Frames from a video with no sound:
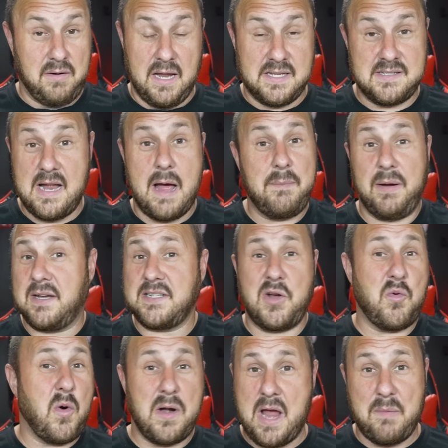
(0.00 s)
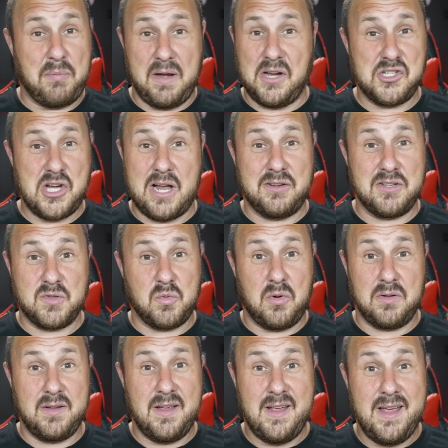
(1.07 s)
It's not because they want to bring a child in this
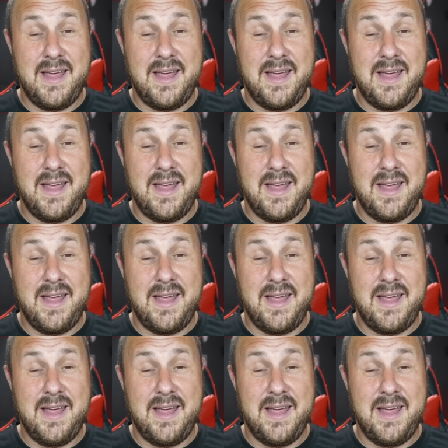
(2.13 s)
world.